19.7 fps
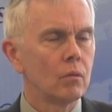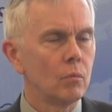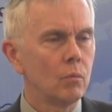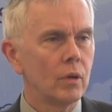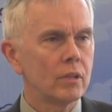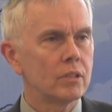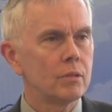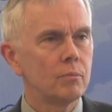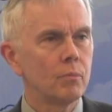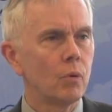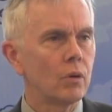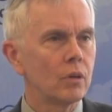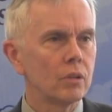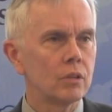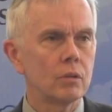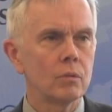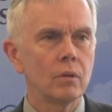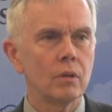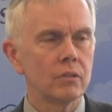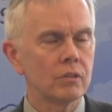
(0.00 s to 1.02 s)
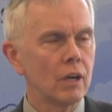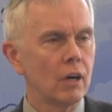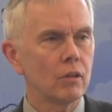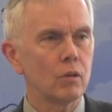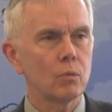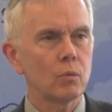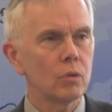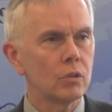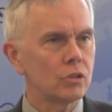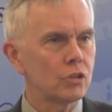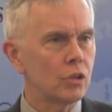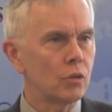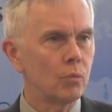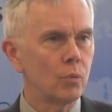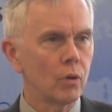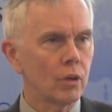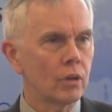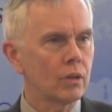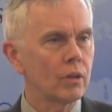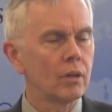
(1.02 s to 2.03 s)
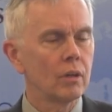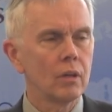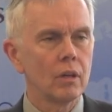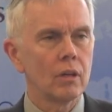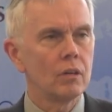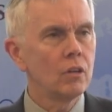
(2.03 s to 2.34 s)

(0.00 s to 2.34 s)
what's important to us, how the world should work.